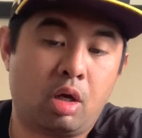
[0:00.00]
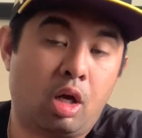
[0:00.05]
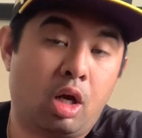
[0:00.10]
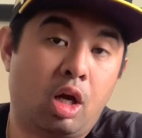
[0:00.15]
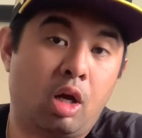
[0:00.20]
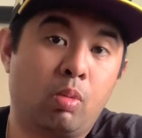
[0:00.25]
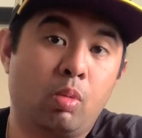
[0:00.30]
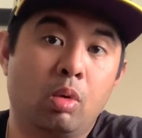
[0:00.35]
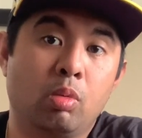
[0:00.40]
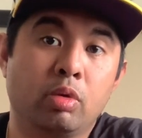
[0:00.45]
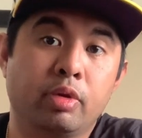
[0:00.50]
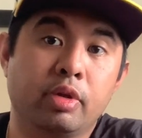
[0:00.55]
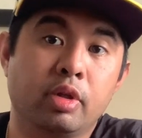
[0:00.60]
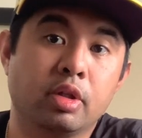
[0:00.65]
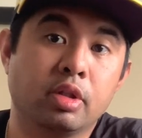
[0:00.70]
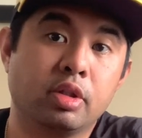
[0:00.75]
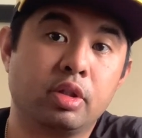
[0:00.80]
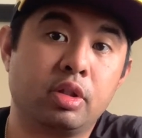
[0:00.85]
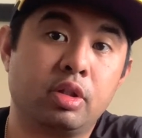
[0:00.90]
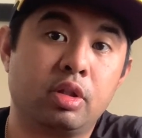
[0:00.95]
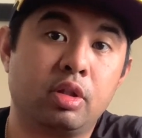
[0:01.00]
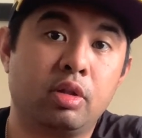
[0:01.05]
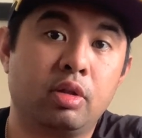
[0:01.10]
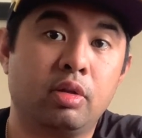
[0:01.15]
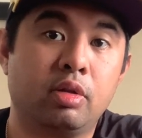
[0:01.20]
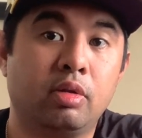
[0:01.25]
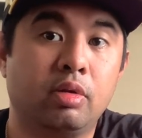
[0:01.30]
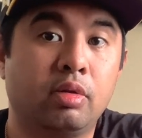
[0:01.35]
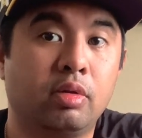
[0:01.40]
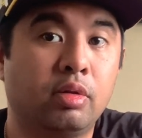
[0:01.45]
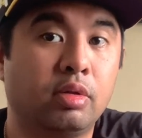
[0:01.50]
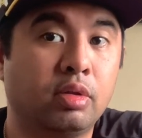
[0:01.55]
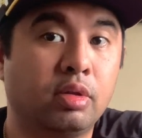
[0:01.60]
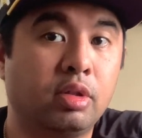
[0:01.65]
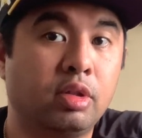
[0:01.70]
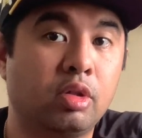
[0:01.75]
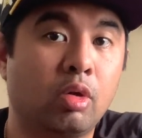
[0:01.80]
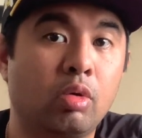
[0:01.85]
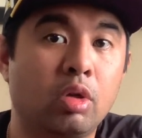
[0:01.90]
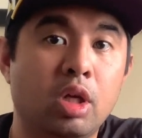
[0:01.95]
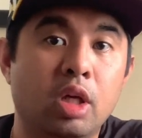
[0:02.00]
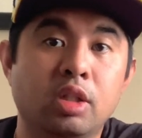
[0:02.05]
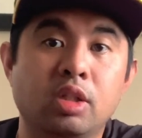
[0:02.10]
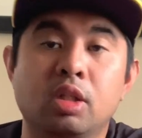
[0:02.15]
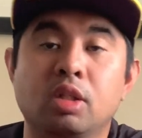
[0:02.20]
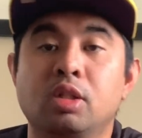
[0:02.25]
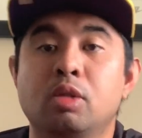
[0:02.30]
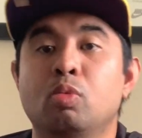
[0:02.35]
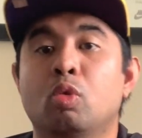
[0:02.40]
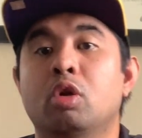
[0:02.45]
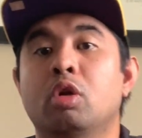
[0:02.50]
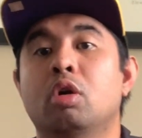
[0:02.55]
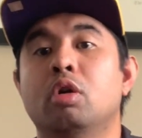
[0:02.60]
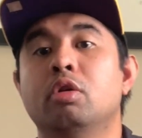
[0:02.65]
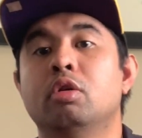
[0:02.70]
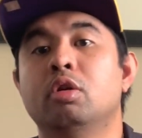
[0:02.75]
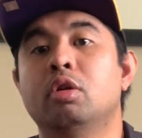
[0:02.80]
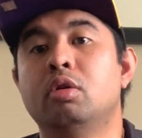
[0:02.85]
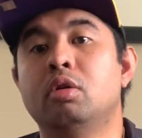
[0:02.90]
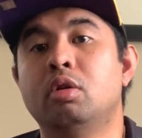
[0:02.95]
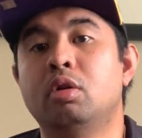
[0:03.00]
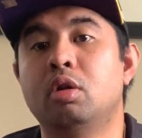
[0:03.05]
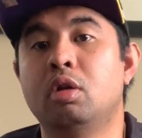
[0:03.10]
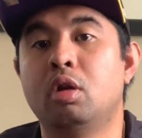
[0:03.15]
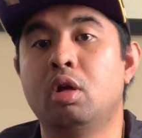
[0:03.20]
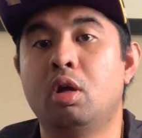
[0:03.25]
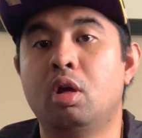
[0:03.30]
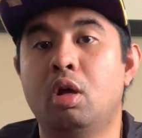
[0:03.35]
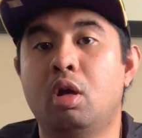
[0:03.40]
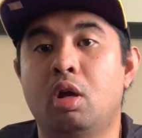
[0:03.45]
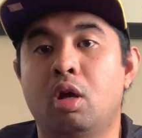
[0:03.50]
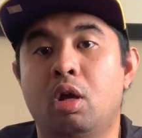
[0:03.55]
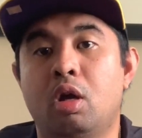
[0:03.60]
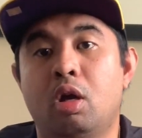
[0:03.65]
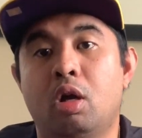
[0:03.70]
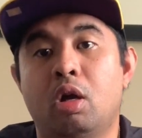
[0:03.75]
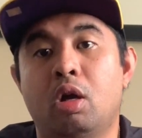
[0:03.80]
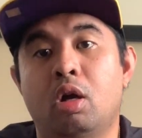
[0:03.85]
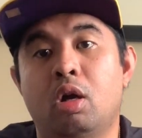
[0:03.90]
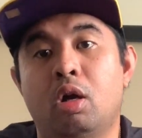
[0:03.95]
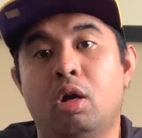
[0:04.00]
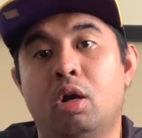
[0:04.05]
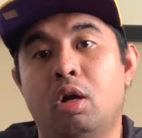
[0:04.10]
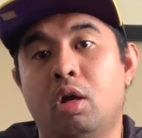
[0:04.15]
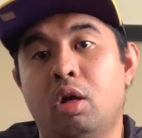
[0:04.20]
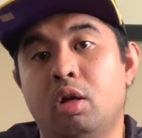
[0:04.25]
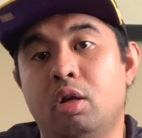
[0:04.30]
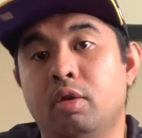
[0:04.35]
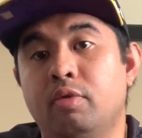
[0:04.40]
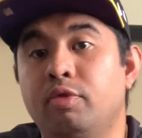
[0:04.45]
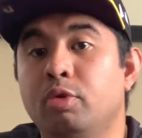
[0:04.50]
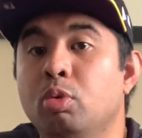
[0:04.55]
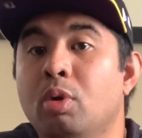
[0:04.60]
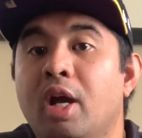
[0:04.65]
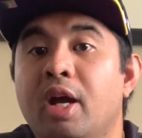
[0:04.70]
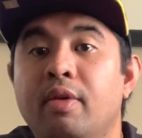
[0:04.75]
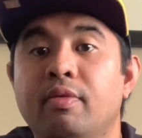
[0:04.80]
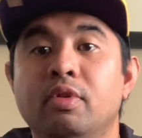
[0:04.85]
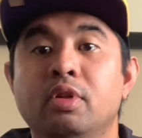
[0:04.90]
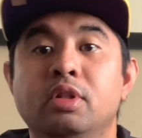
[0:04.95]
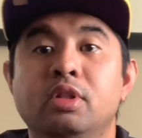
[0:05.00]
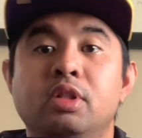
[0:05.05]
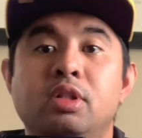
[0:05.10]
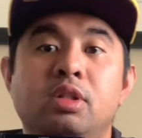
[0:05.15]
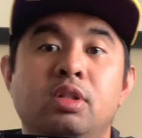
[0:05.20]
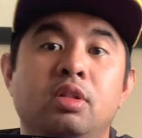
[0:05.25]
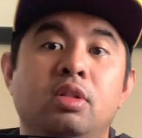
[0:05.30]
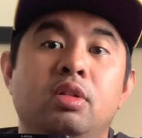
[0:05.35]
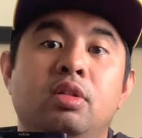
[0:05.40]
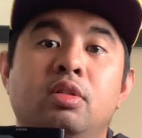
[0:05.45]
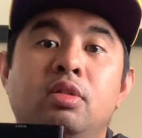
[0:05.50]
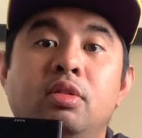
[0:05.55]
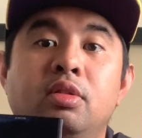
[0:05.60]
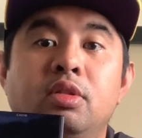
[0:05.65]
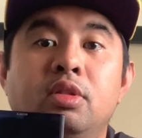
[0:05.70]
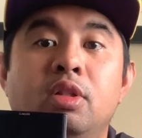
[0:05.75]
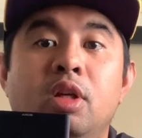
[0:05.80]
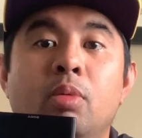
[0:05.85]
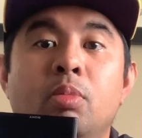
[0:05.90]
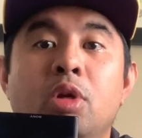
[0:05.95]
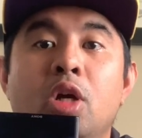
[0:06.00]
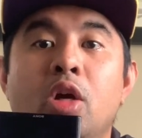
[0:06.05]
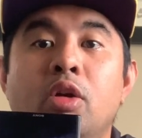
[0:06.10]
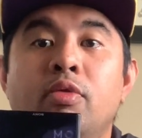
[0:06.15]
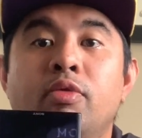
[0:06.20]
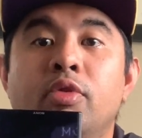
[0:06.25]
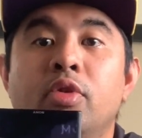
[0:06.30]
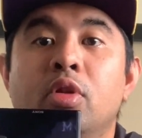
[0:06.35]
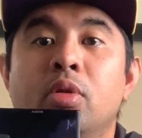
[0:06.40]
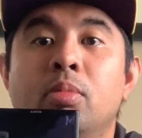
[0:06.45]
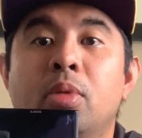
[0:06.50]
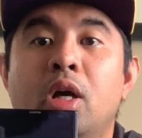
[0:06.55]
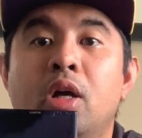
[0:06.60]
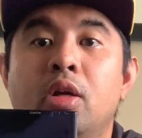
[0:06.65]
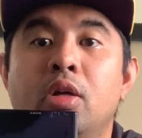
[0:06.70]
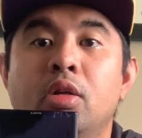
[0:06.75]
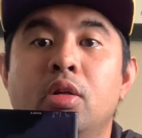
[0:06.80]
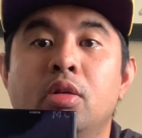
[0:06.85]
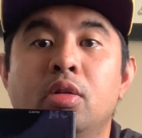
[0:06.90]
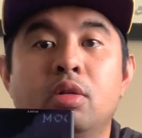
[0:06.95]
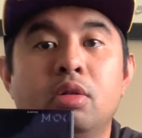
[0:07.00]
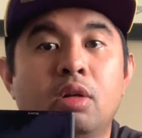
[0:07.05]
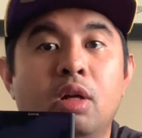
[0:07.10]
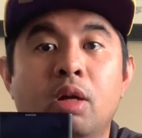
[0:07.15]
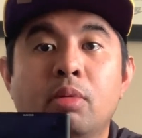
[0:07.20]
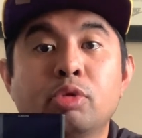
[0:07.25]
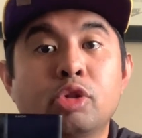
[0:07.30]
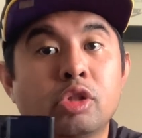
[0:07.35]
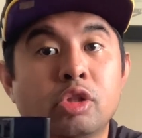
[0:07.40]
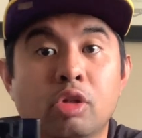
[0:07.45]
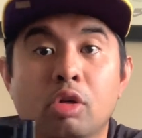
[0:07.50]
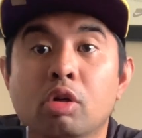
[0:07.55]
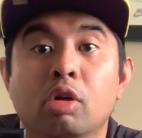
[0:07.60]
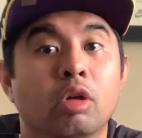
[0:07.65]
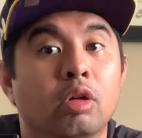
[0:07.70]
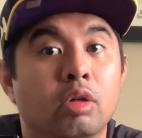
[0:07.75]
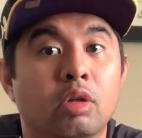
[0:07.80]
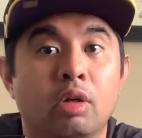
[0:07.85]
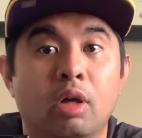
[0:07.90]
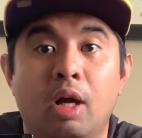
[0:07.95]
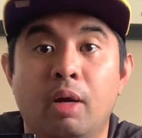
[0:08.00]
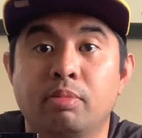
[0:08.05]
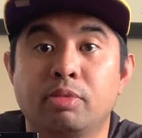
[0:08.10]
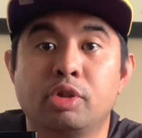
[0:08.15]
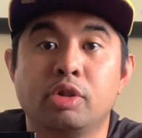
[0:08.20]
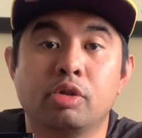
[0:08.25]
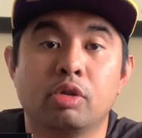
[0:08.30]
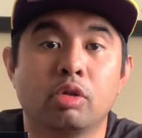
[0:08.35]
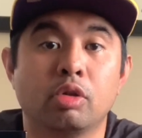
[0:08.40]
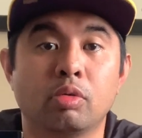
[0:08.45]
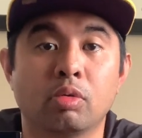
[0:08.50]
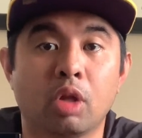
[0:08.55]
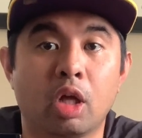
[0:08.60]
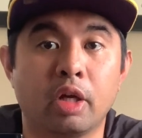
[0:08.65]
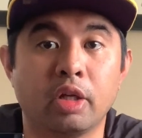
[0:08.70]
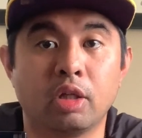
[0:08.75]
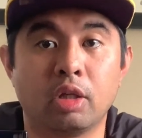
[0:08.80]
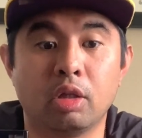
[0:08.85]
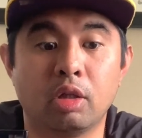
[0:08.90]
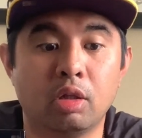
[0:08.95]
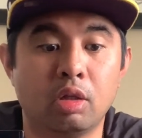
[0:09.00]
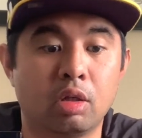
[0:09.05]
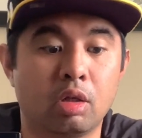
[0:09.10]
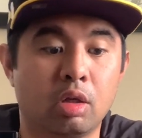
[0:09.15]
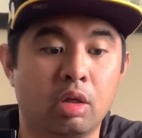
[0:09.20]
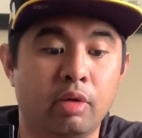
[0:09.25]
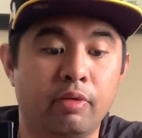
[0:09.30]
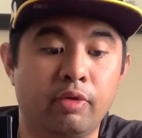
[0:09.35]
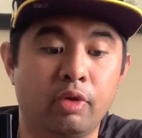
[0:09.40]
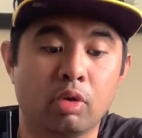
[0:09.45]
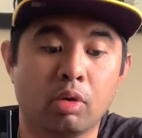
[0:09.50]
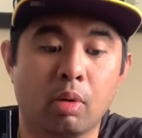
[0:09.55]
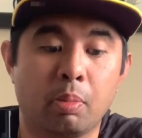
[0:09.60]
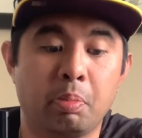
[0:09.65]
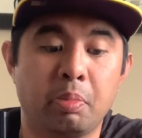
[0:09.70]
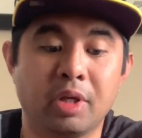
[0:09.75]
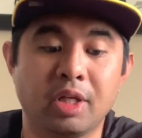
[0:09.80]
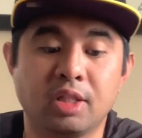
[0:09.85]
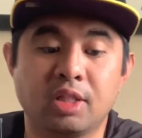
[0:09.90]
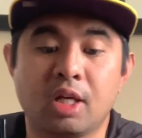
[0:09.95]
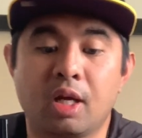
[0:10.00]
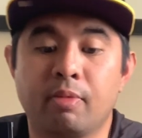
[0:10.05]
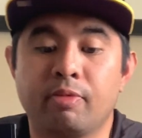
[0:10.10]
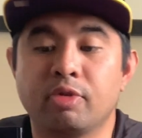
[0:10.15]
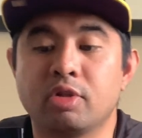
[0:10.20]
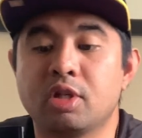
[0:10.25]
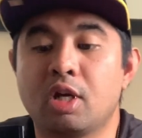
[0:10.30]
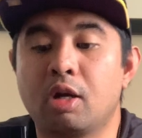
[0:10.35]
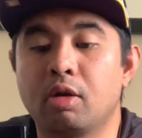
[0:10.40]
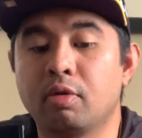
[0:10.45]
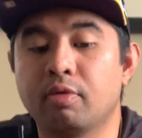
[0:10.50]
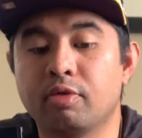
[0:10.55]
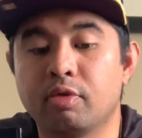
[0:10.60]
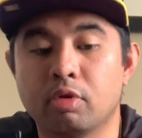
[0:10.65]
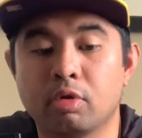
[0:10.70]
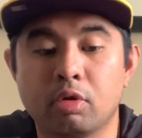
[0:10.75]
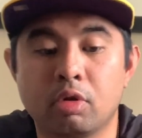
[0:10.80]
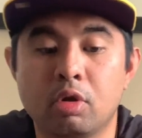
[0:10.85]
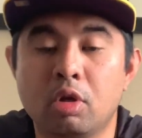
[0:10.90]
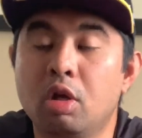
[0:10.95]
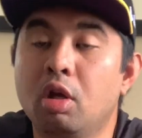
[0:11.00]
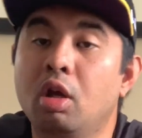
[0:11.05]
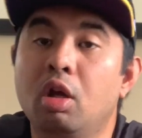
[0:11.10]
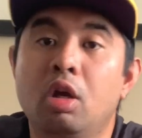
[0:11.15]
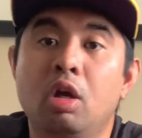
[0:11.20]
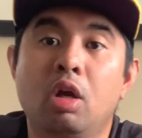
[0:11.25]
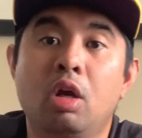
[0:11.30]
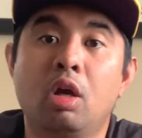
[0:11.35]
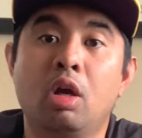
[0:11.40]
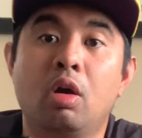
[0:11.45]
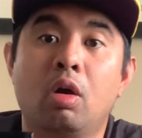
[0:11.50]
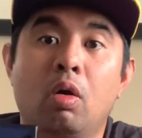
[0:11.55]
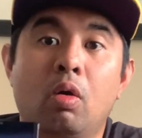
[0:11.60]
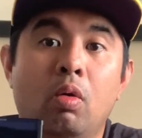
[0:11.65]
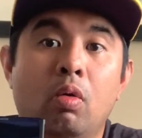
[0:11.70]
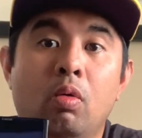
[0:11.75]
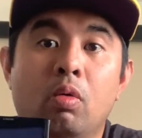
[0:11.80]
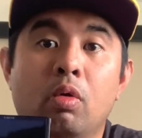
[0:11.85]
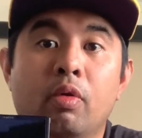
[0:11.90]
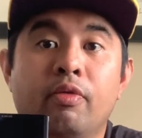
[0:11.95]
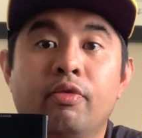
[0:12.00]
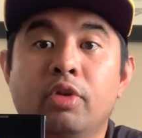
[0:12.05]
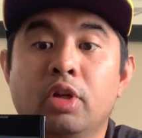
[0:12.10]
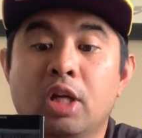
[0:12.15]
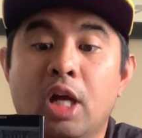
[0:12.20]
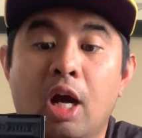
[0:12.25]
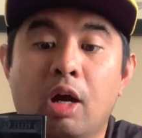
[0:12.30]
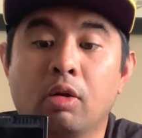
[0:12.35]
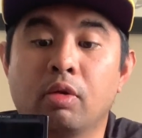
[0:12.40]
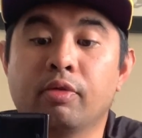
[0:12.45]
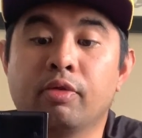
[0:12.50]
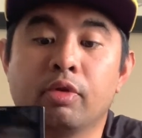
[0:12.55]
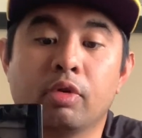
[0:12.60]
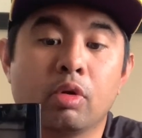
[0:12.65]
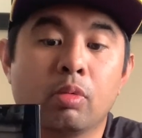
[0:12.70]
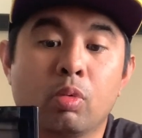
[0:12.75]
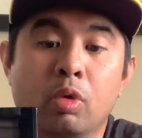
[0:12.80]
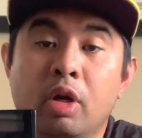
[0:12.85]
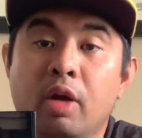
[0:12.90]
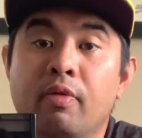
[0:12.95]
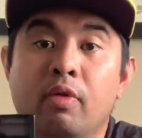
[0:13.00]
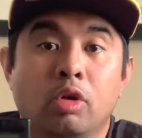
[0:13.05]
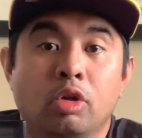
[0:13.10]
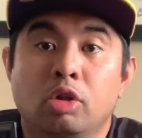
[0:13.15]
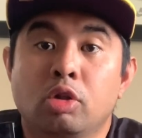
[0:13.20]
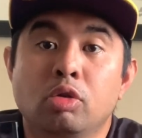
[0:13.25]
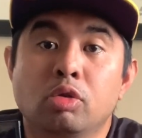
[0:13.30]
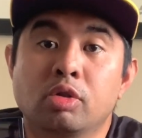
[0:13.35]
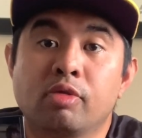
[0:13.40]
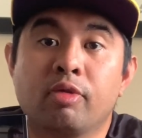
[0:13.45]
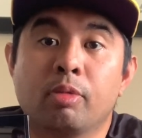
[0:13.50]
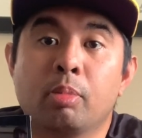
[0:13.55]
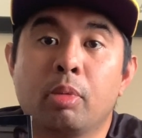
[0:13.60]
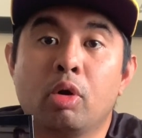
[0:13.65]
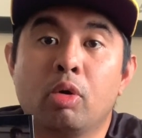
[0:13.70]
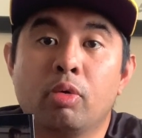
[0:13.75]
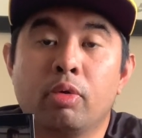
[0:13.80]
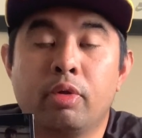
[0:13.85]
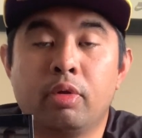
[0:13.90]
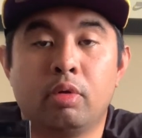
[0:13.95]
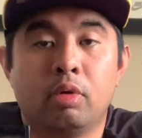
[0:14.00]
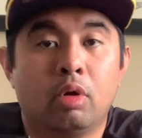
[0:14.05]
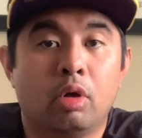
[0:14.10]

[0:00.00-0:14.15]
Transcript: I went with this Sony A6100. If you have this, tell me how you feel about it. I'm sure you like it. If you're a big time photographer or a videographer, whatever, you use it for both.